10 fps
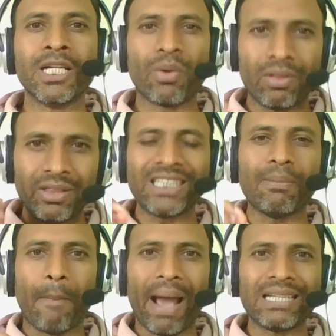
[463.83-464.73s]
So this
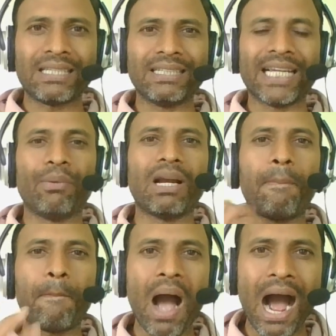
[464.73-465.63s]
message I want
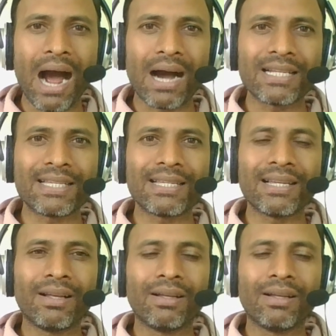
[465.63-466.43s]
to pass,